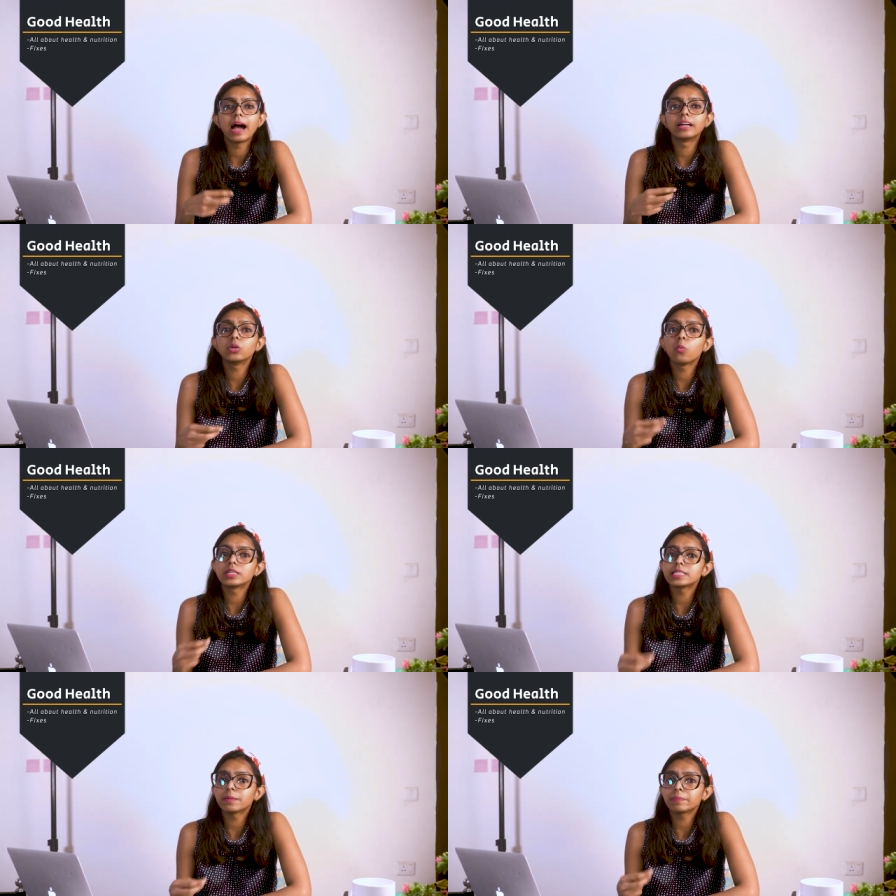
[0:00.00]
And the
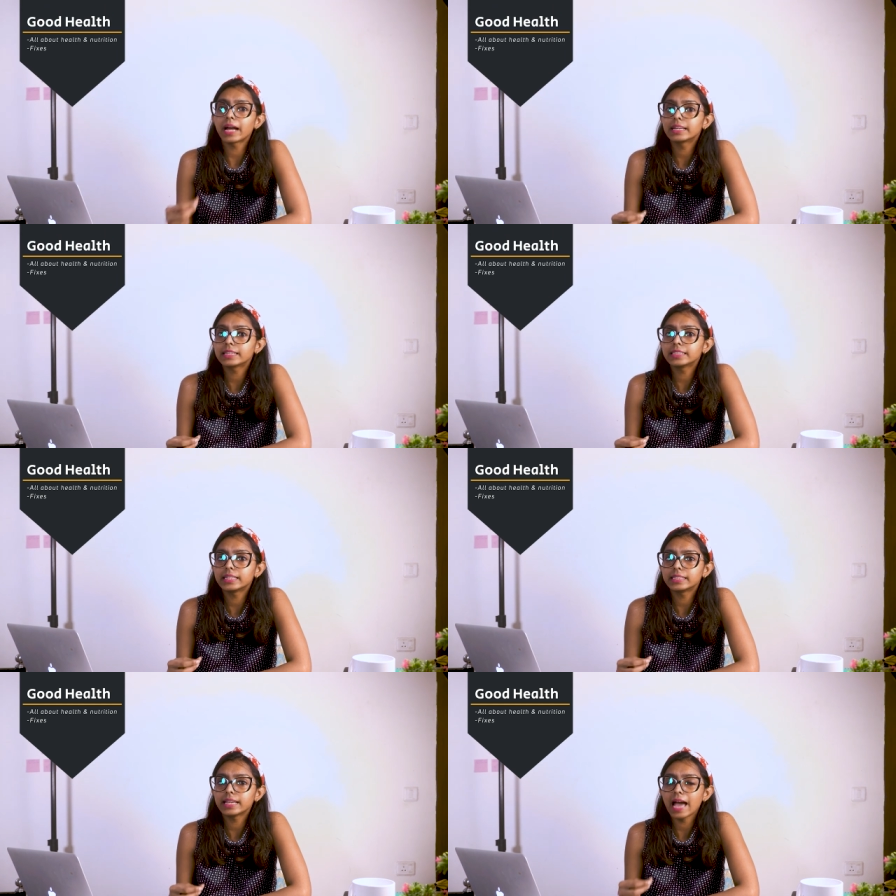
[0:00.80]
one subcategory
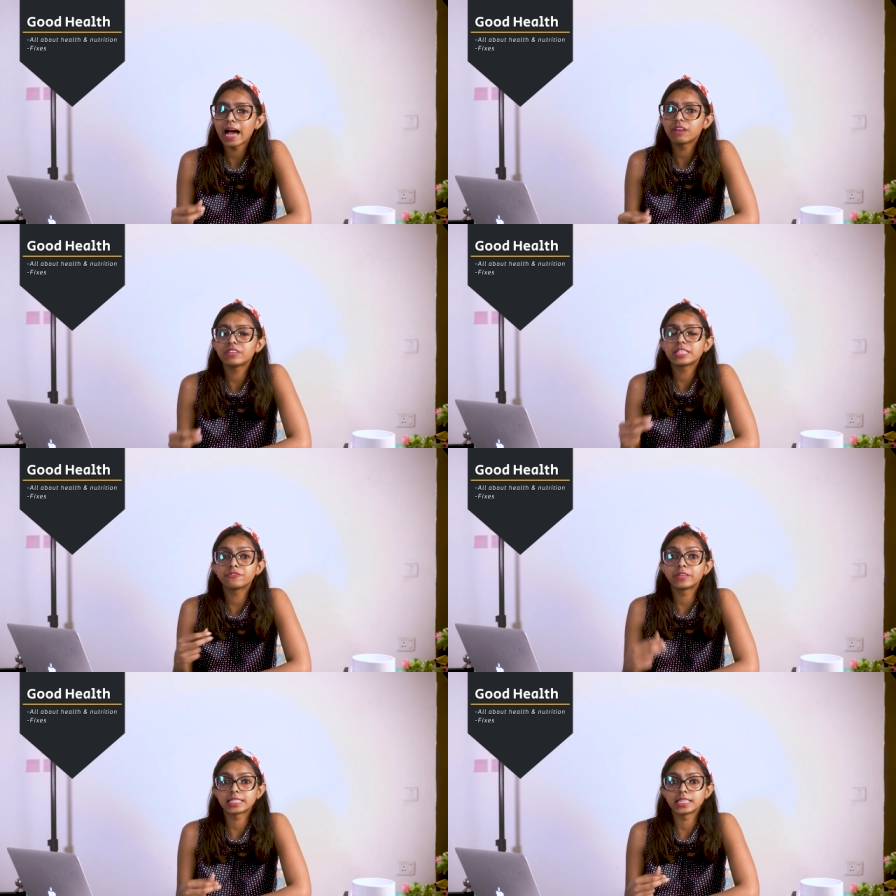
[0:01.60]
that they have
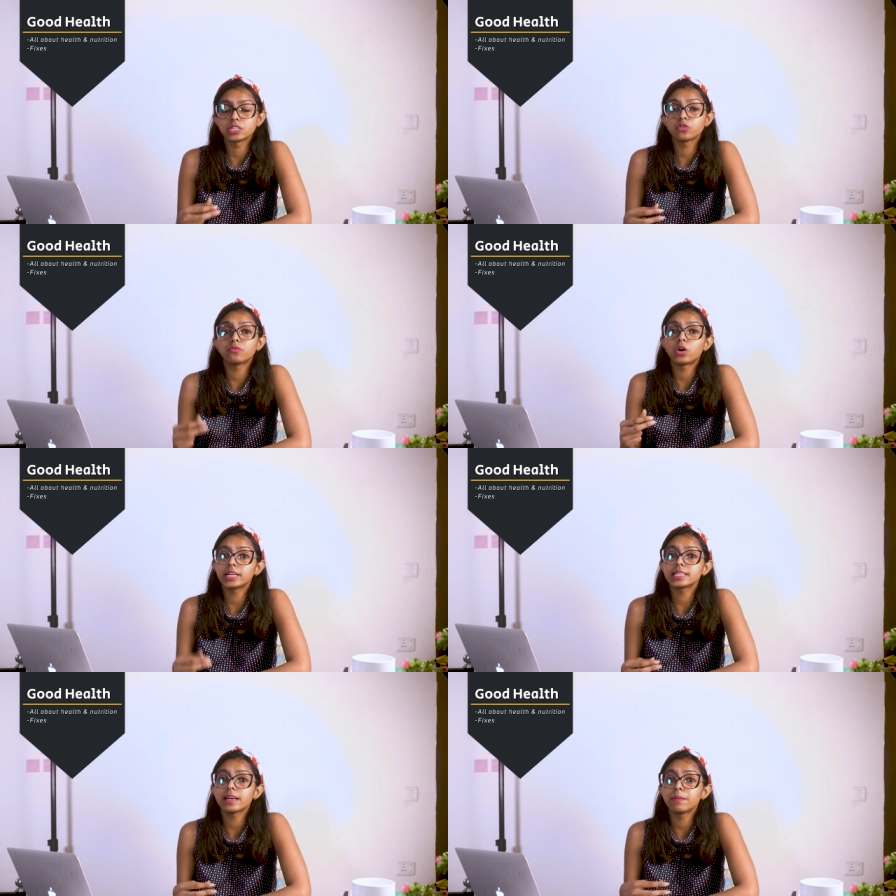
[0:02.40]
is fixes. So, for
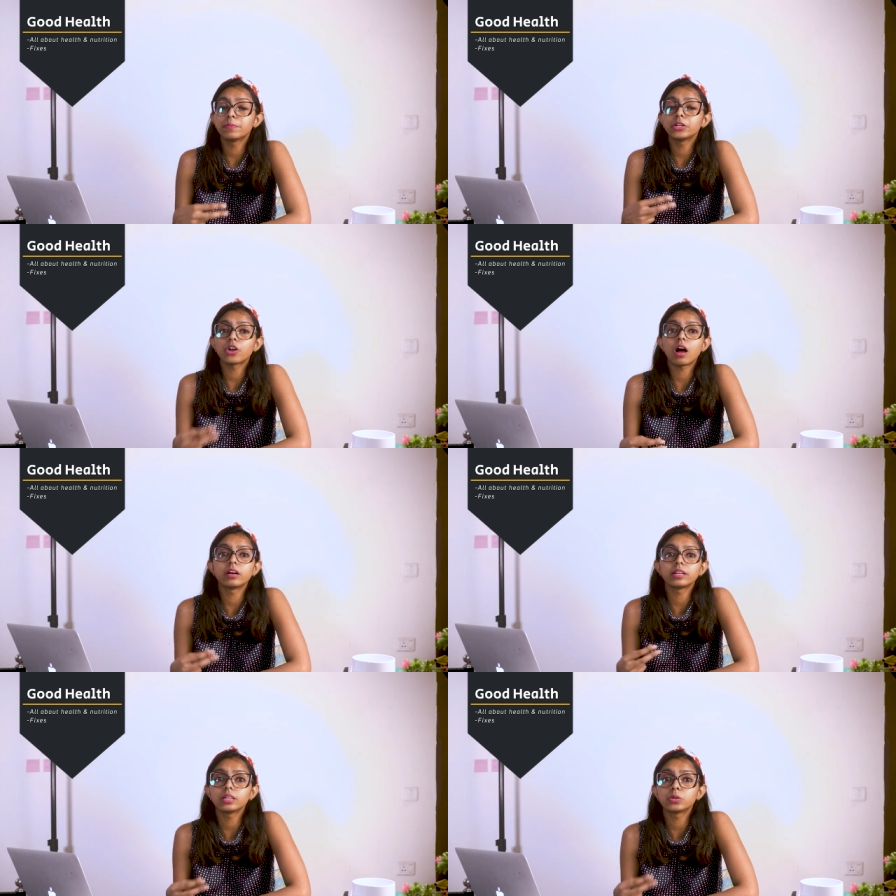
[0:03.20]
example, your
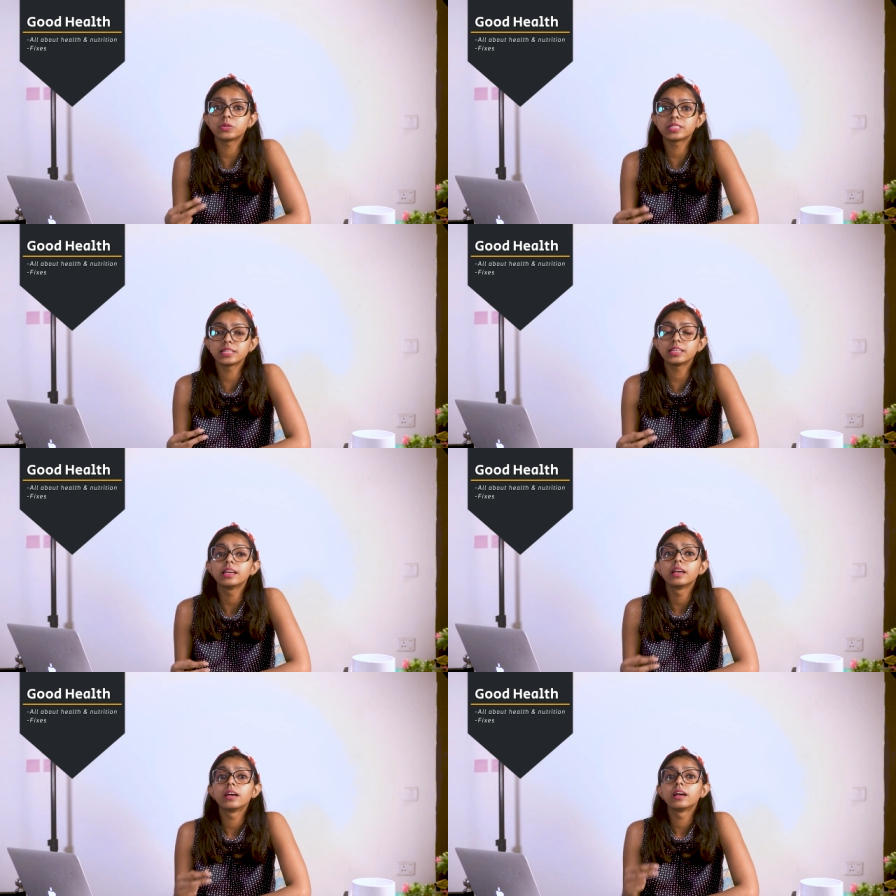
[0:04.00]
article could
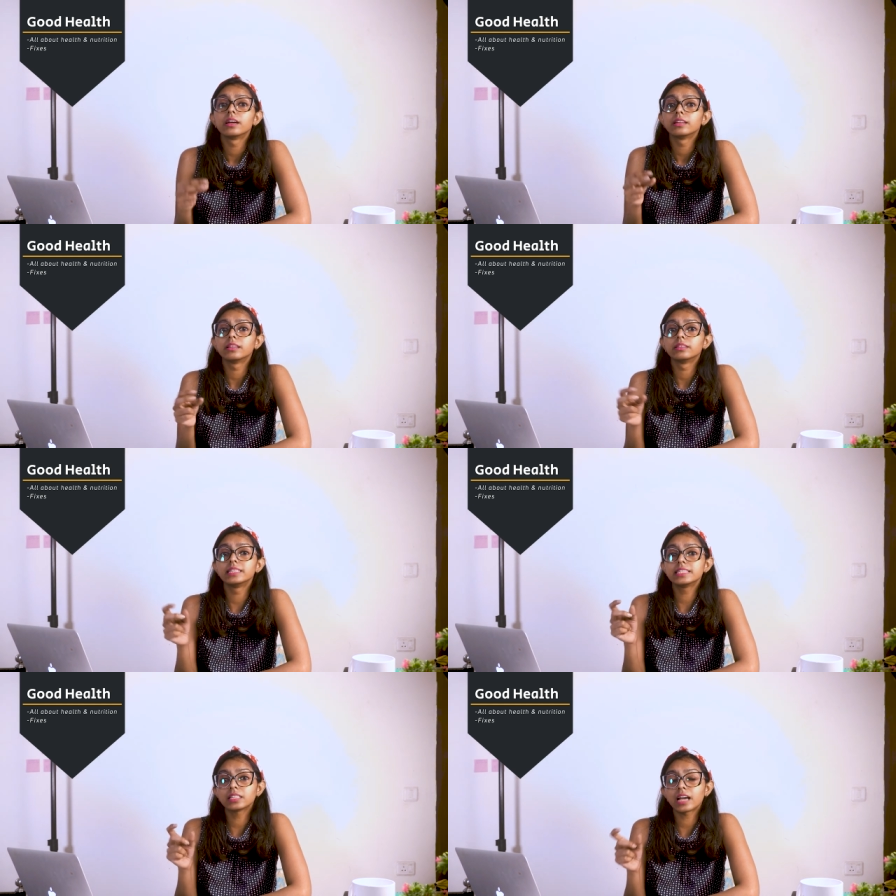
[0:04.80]
say,
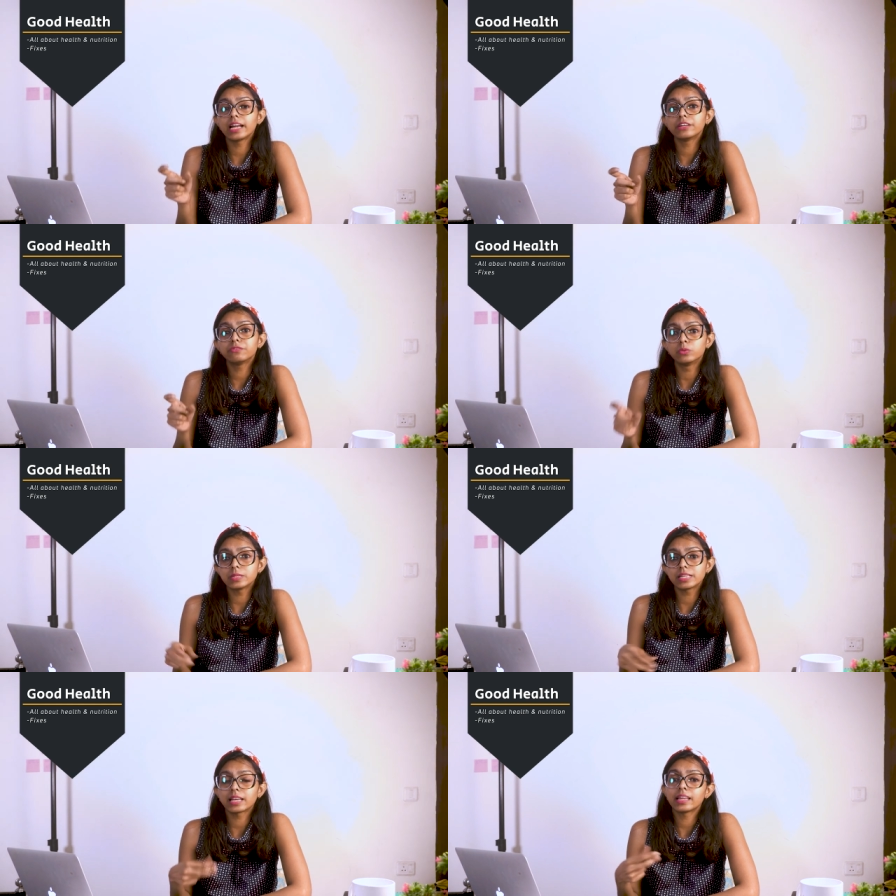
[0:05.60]
These are the kind of
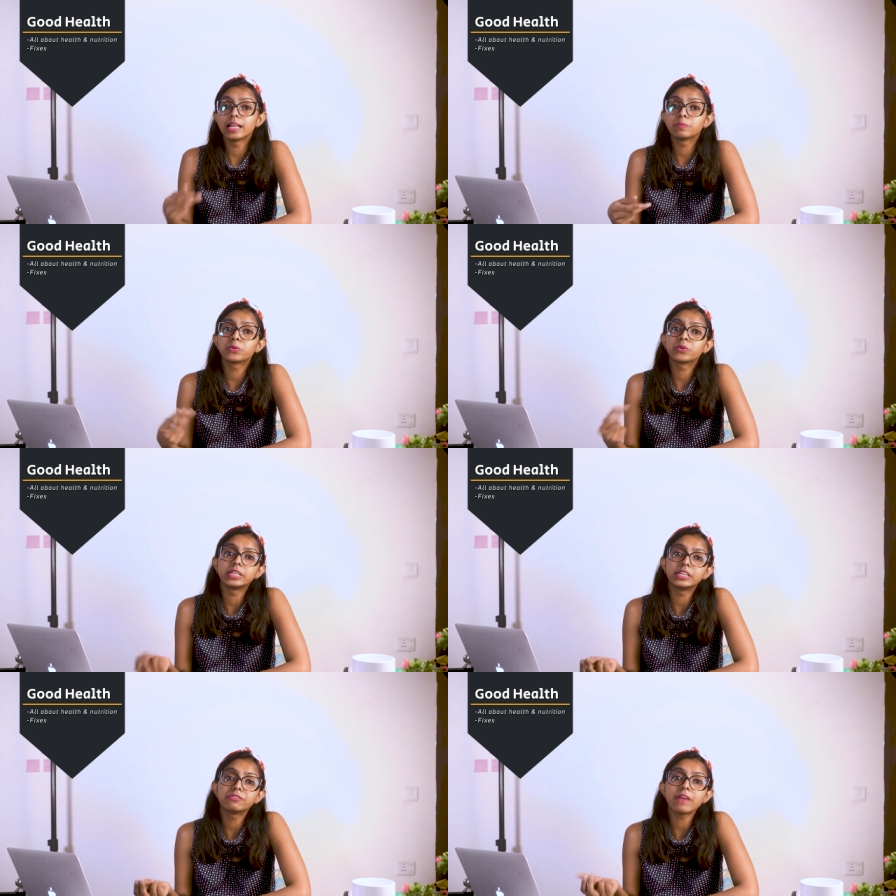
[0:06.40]
foods that can help you
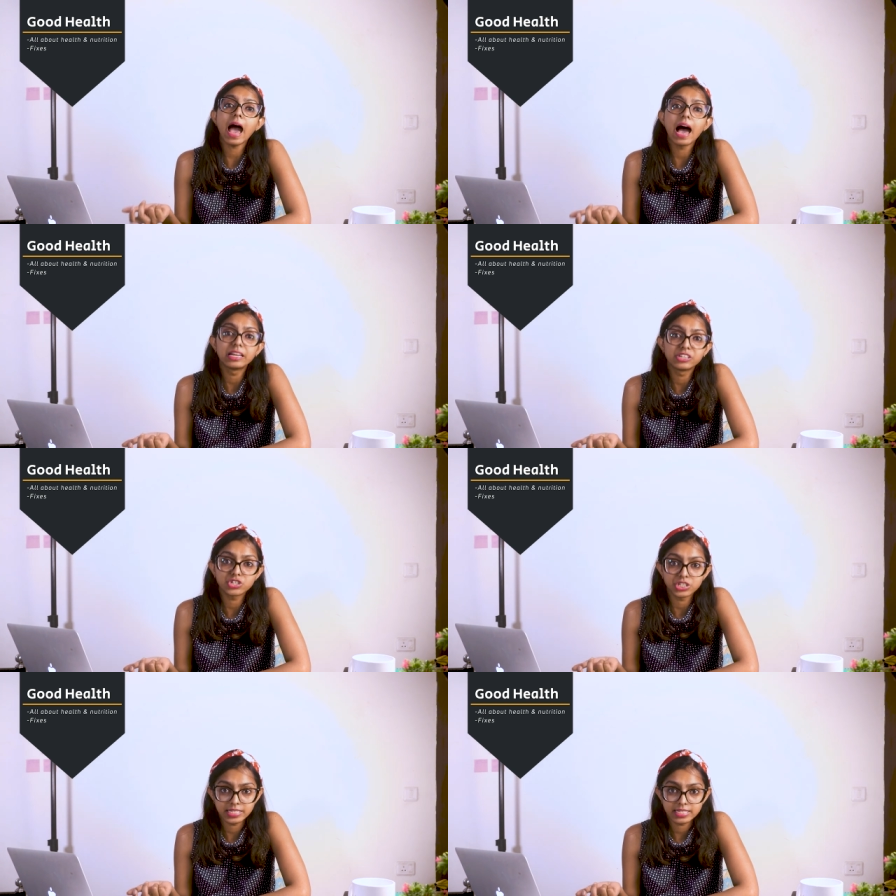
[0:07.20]
relieve
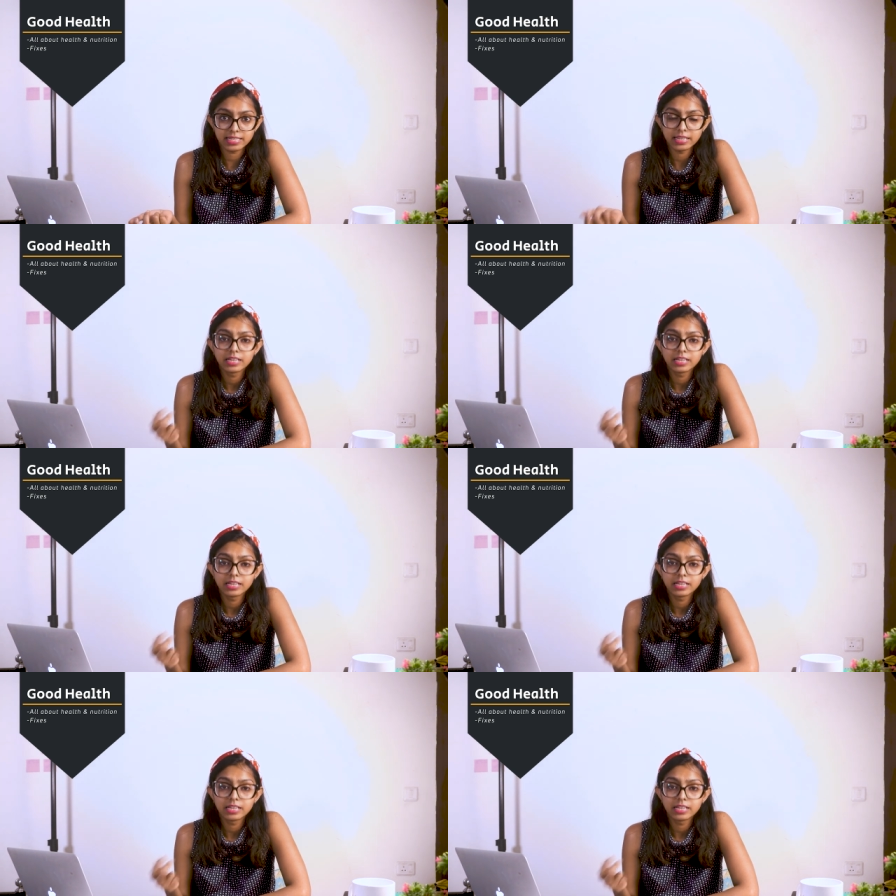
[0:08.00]
allergies.